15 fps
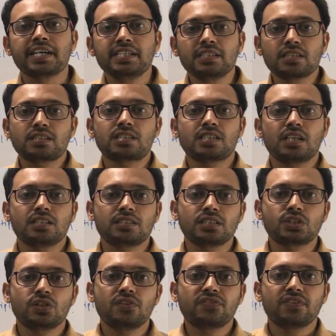highest
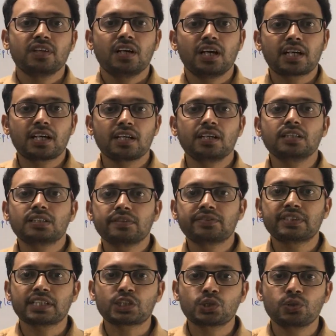chances of occurrence of
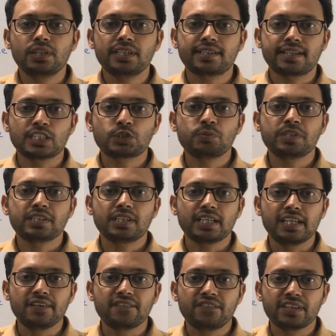sexually
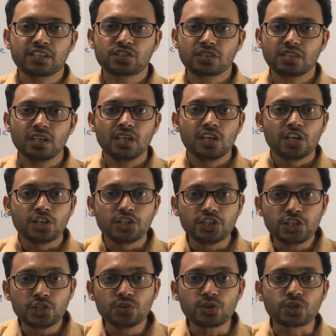transmitted
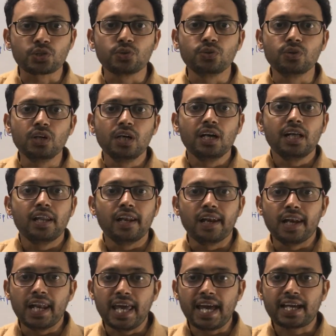infection due to
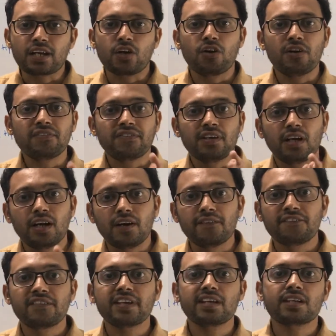lack of
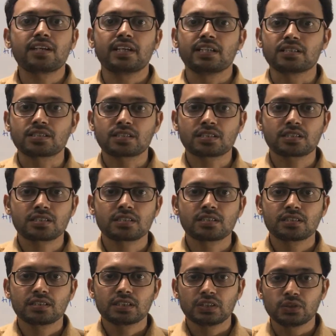
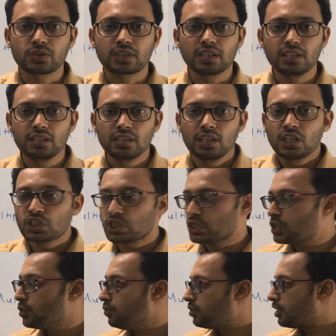awareness. Okay, so
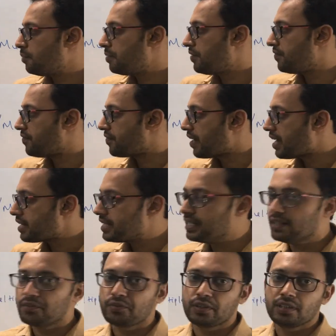you have to be
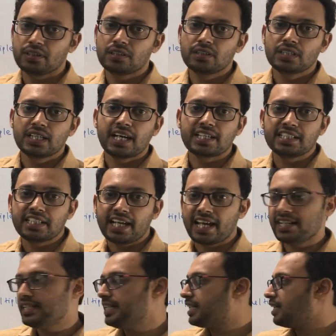very aware, and in
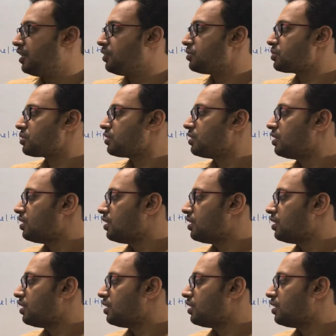any case,